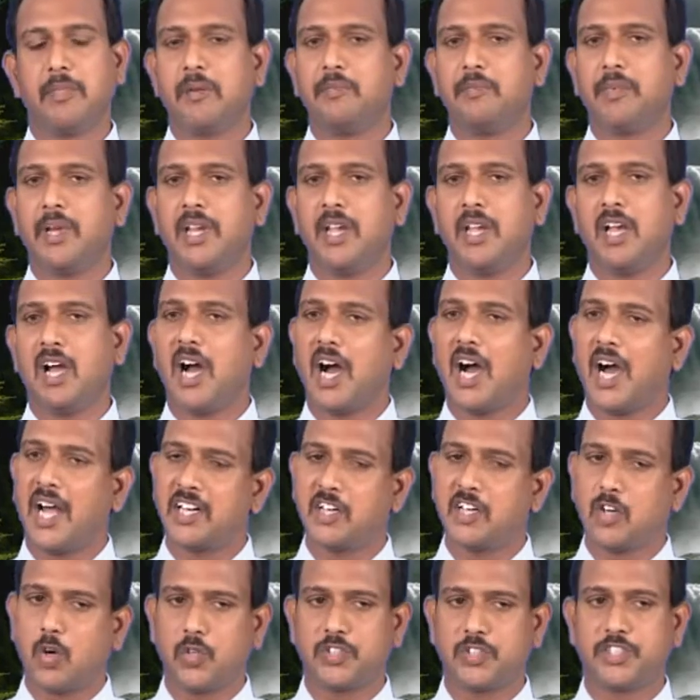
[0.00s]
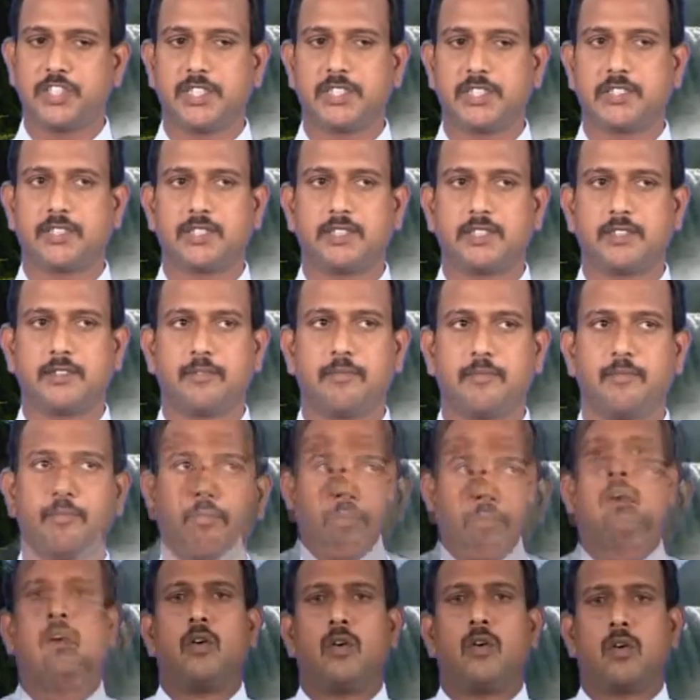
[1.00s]
be unconscious.
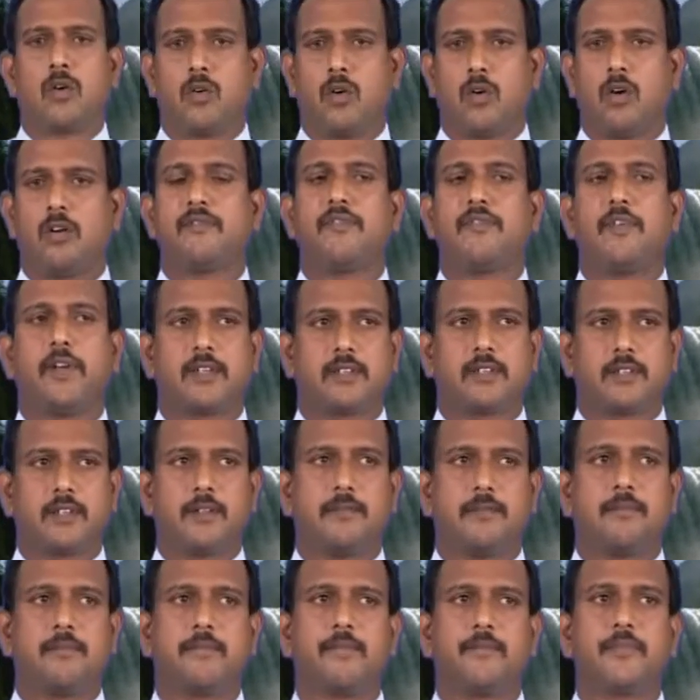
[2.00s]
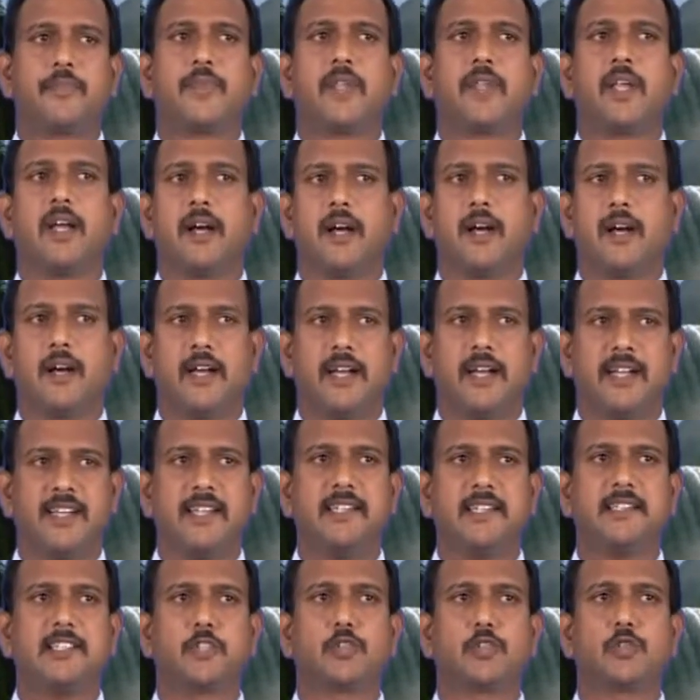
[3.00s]
Conflict. It
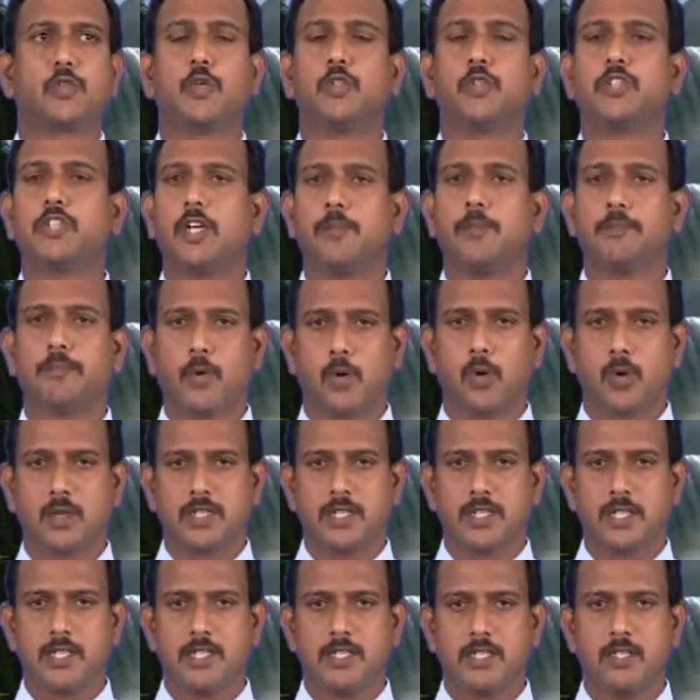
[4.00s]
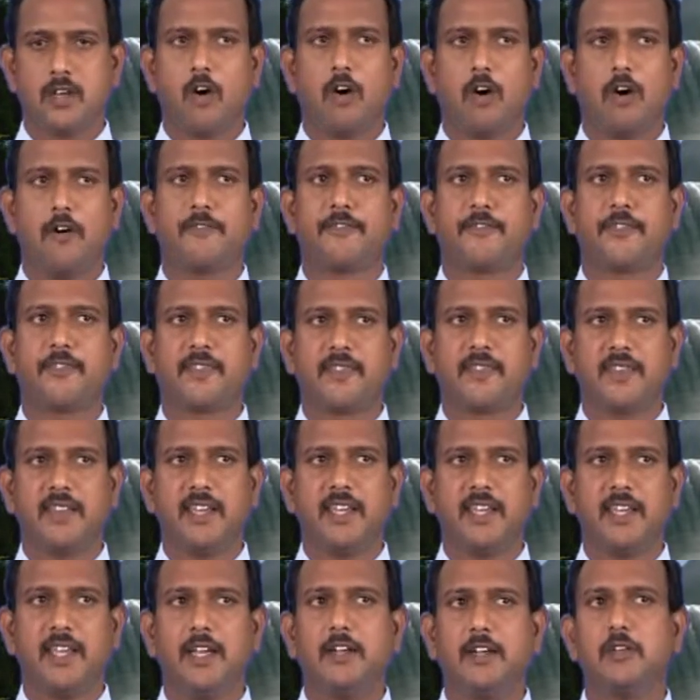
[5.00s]
is a social process of
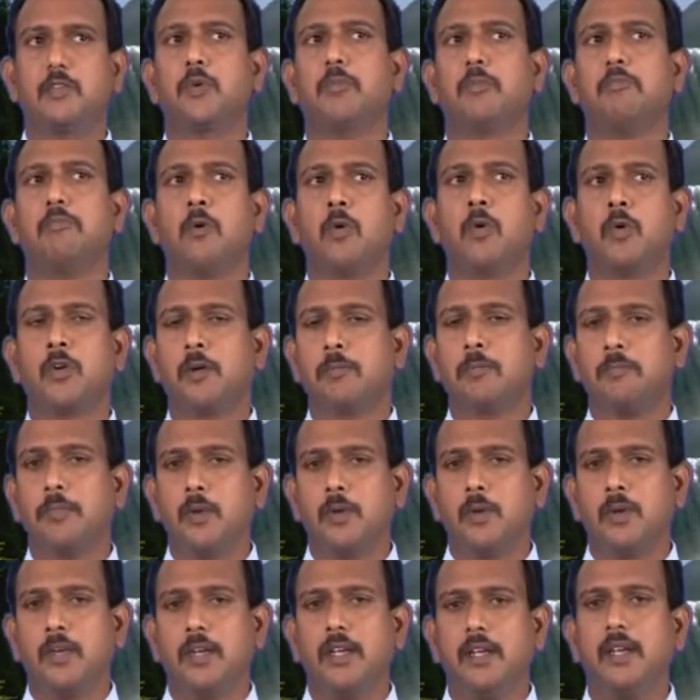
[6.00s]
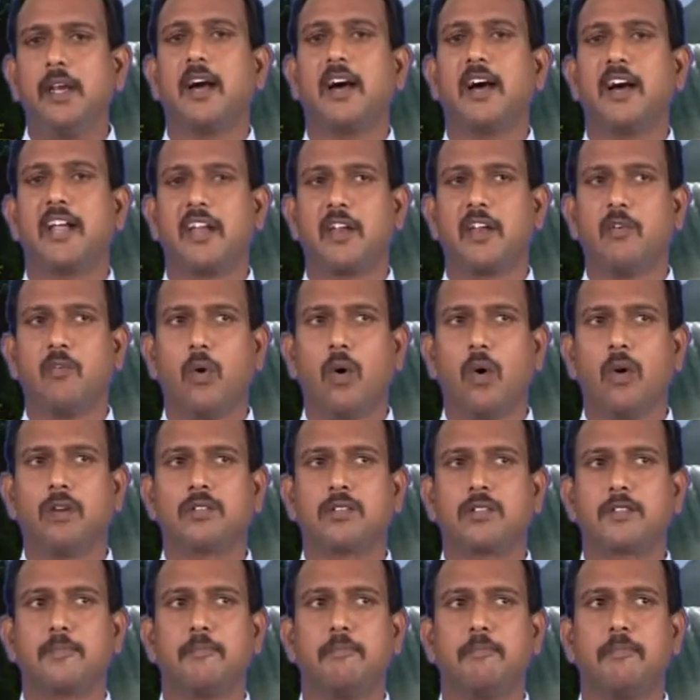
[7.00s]
seeking to monopoly
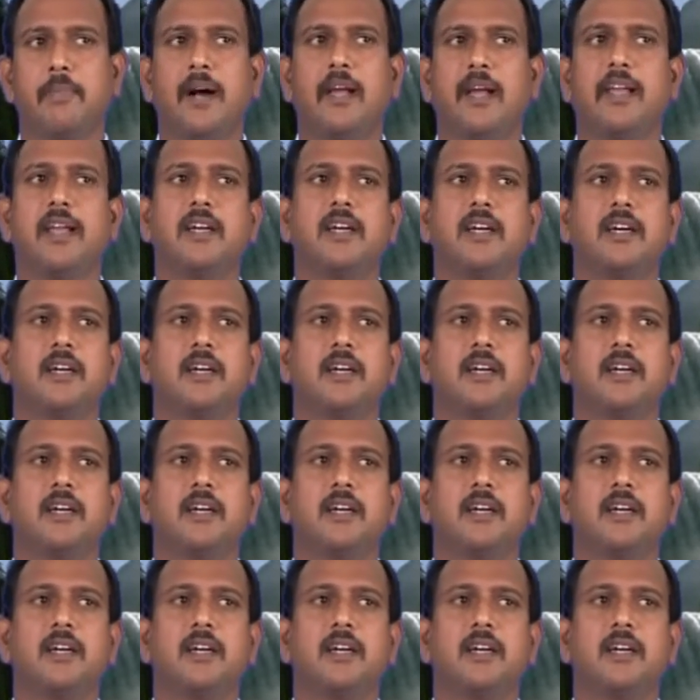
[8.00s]
rewards by